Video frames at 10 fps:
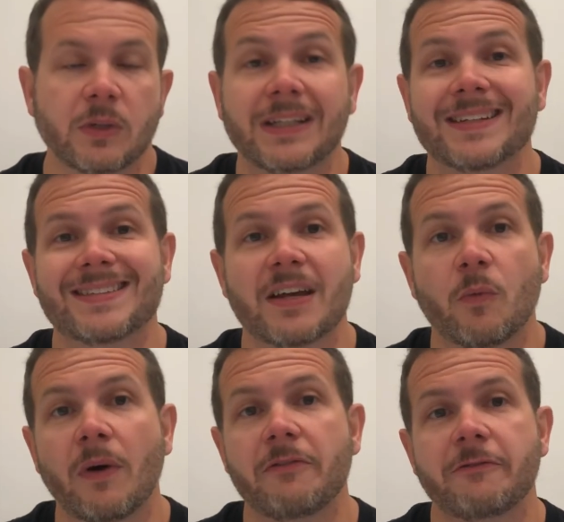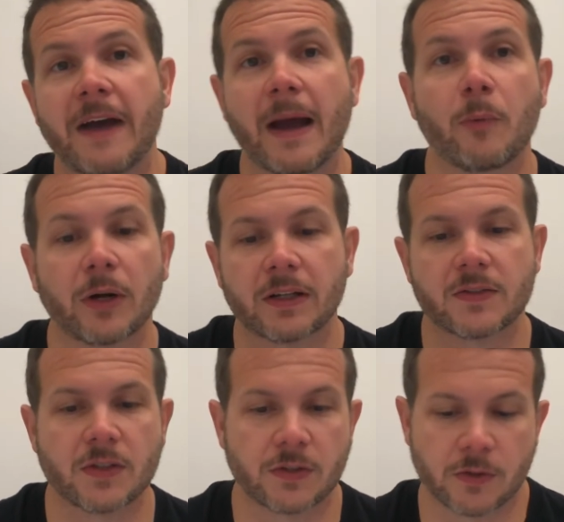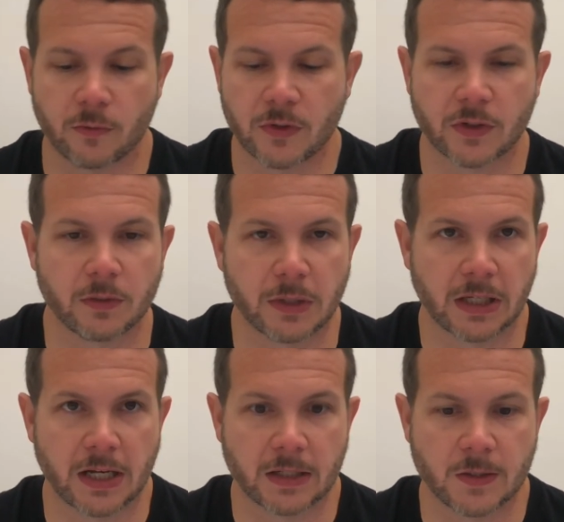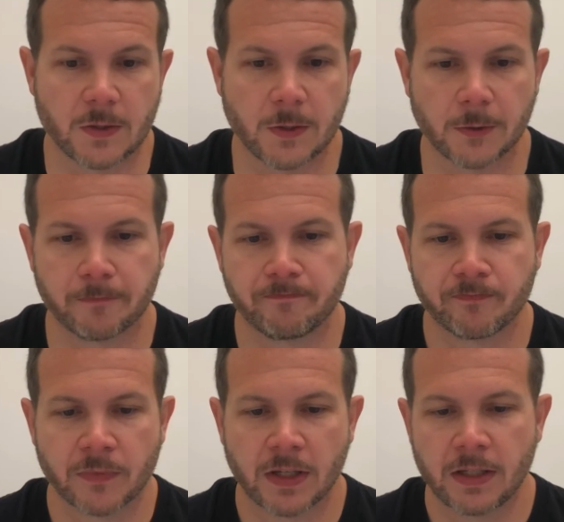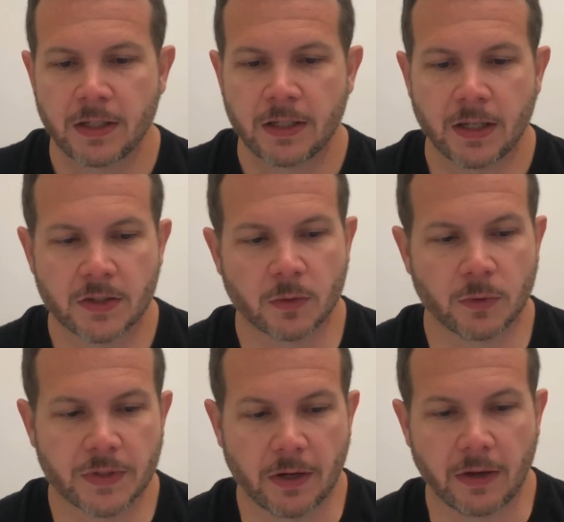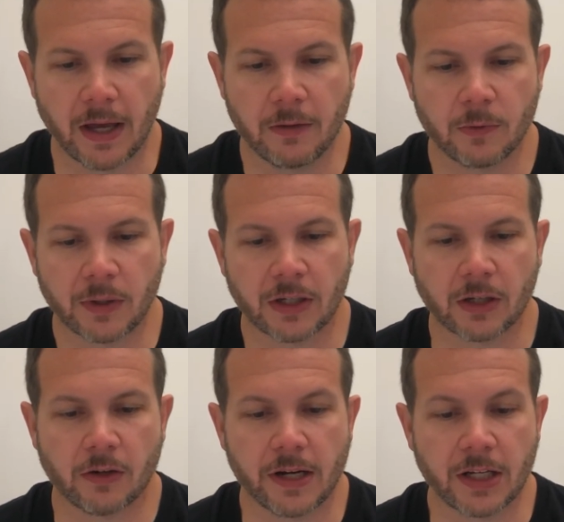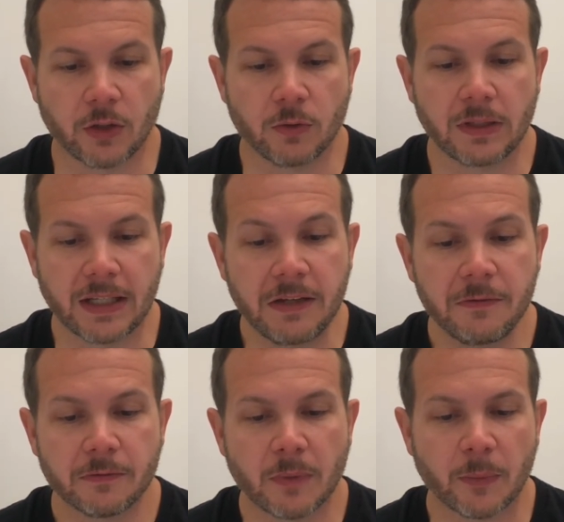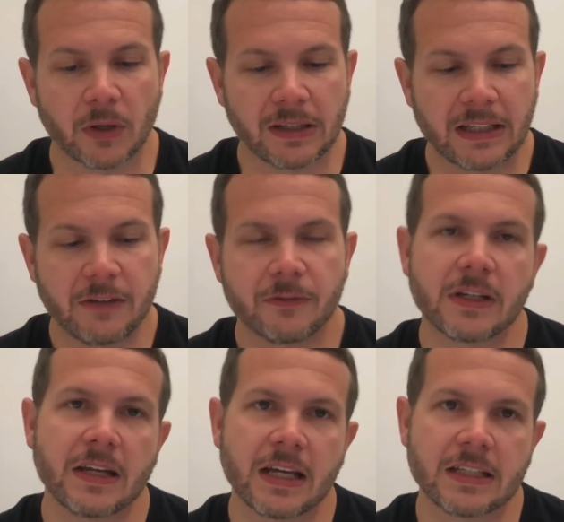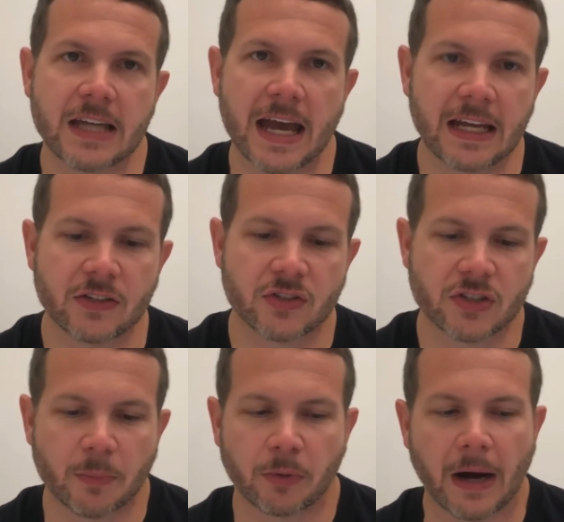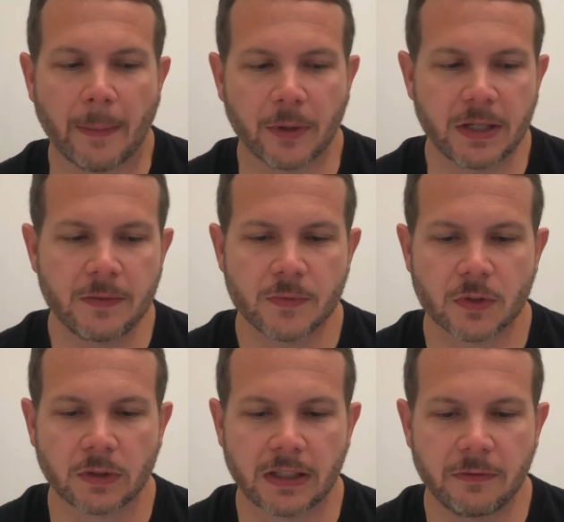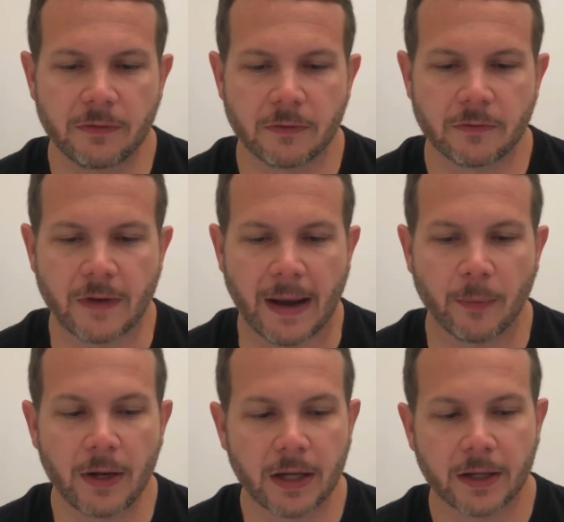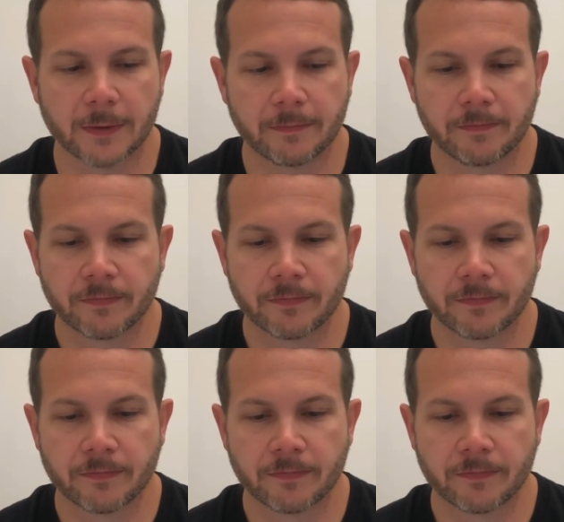We need to say what fabric is this service going to be connected to. And so we'll say, okay, we're going to create a new leaf. Remember, a leaf in Yang is just a property. So leaf fabric.